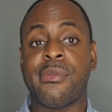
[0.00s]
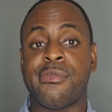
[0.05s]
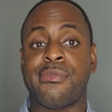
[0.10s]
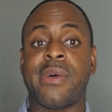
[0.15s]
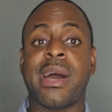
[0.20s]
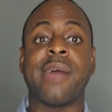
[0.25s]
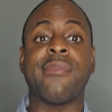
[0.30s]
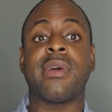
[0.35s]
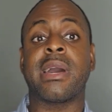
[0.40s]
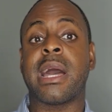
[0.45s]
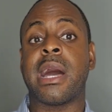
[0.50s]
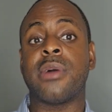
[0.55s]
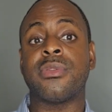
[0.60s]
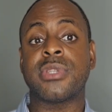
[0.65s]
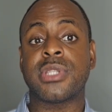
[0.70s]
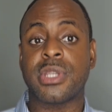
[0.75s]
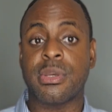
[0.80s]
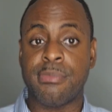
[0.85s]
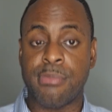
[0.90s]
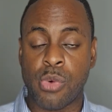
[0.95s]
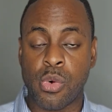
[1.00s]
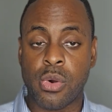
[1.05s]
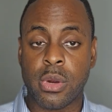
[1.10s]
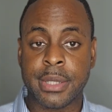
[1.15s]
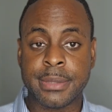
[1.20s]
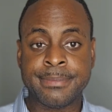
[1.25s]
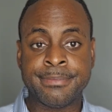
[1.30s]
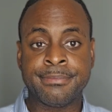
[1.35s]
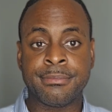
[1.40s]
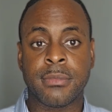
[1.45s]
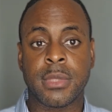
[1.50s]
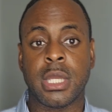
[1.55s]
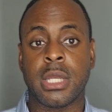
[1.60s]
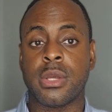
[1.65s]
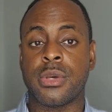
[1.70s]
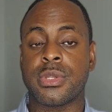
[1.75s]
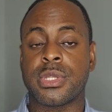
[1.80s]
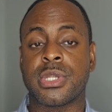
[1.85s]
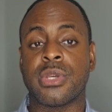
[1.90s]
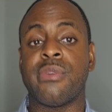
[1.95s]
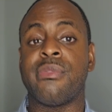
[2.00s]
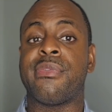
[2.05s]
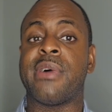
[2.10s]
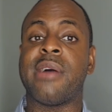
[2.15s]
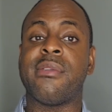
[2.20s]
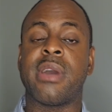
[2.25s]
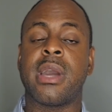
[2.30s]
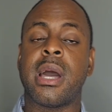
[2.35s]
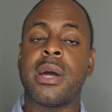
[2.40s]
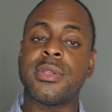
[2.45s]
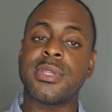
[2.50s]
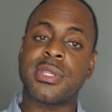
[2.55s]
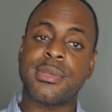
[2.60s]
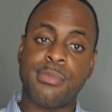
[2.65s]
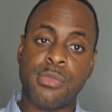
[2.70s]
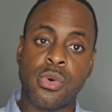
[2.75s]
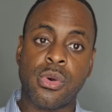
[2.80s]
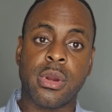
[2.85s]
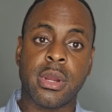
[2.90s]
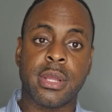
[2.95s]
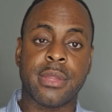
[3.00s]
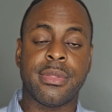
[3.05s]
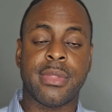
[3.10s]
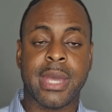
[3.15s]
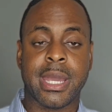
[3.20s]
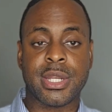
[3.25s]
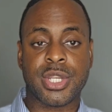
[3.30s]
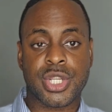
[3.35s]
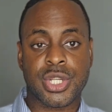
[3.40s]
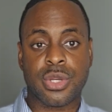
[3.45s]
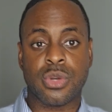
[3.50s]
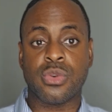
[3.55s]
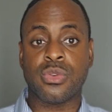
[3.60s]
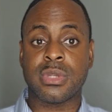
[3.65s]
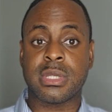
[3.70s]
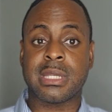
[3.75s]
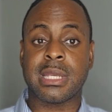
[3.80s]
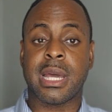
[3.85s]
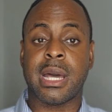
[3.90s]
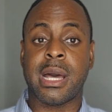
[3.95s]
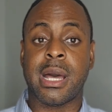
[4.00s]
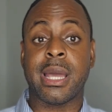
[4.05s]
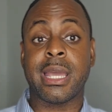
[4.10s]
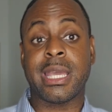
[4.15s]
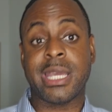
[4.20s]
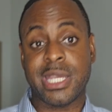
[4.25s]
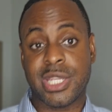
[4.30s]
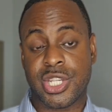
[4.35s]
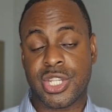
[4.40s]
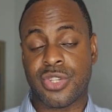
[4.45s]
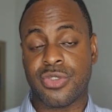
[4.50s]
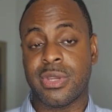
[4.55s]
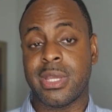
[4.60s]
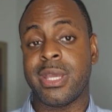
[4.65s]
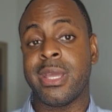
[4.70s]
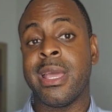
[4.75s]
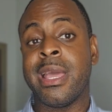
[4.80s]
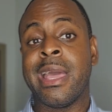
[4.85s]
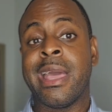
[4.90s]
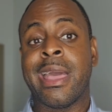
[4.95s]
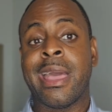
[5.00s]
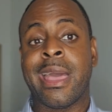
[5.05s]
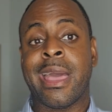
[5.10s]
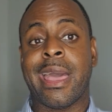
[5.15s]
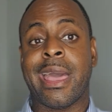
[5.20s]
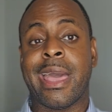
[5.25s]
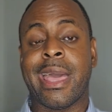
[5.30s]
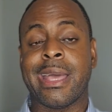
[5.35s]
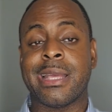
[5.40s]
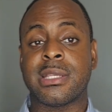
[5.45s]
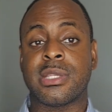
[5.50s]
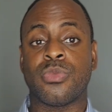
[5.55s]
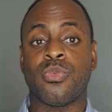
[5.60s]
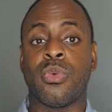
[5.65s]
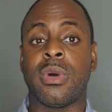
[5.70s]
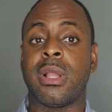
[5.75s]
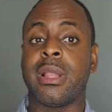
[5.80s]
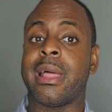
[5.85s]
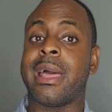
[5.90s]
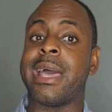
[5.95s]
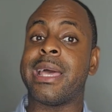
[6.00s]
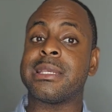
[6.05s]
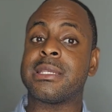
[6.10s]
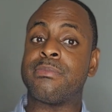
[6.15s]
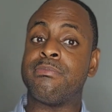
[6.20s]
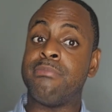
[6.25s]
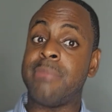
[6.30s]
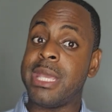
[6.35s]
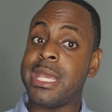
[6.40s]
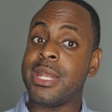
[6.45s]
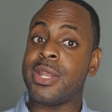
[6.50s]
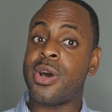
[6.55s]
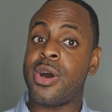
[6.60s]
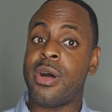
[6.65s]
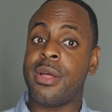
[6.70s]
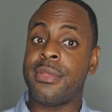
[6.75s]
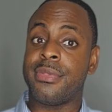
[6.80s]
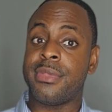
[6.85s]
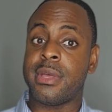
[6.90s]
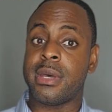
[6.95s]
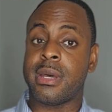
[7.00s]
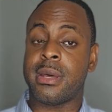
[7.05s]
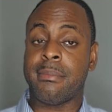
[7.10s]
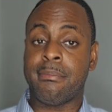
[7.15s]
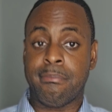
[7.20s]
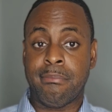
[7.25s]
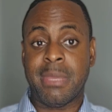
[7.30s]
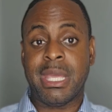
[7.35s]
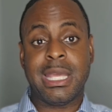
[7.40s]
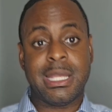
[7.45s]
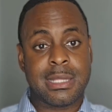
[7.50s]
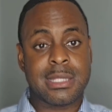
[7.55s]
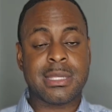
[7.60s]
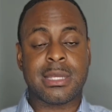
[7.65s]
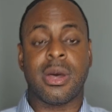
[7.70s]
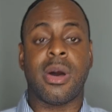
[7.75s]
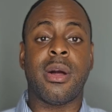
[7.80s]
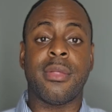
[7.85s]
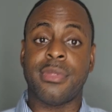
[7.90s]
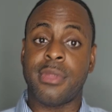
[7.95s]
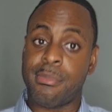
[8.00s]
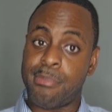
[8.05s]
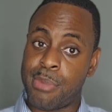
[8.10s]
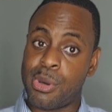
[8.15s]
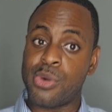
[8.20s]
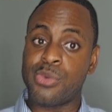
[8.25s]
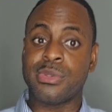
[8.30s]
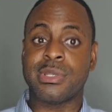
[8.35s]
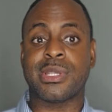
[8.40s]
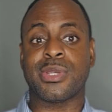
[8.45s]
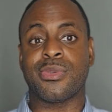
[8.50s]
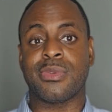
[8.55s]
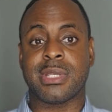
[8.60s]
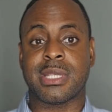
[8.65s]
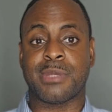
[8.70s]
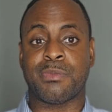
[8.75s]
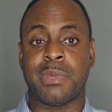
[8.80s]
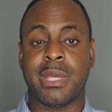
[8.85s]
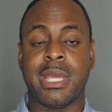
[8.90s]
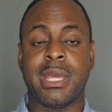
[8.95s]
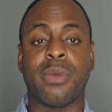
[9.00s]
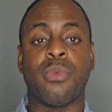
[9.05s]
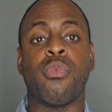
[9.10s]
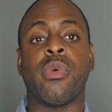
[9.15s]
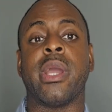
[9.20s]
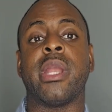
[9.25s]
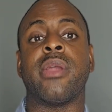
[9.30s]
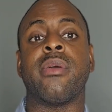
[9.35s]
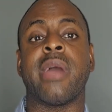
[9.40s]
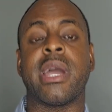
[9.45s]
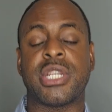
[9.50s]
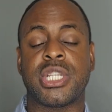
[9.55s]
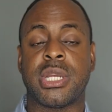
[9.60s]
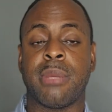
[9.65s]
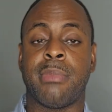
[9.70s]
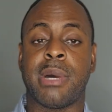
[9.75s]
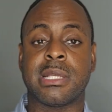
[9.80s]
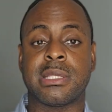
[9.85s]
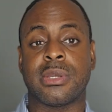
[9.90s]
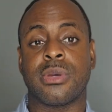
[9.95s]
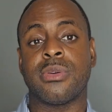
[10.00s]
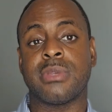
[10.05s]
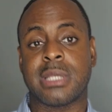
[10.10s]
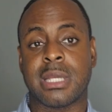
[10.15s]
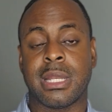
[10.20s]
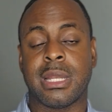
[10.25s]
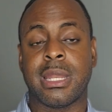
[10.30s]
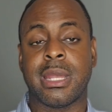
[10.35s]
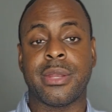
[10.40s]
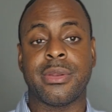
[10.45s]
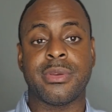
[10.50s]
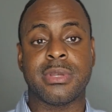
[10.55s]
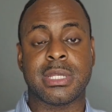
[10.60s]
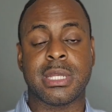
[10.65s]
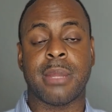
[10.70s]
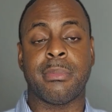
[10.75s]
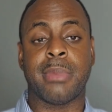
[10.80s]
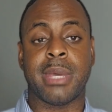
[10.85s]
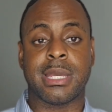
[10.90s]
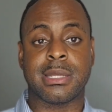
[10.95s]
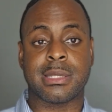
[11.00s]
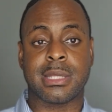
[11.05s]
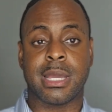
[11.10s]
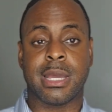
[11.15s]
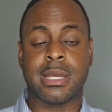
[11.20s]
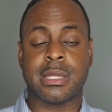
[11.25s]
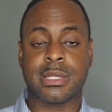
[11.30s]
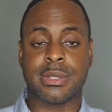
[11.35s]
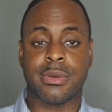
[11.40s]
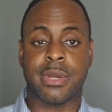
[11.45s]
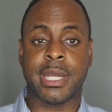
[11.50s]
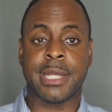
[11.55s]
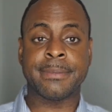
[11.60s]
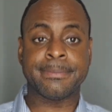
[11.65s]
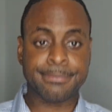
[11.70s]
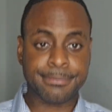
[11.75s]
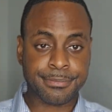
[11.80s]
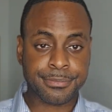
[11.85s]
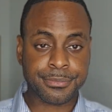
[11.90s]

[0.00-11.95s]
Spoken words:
5 accounts or more, so 5 accounts or more that shows history, as well as meat on the bone, so to speak, when you're actually about to go to the lenders and the banks, guys, right?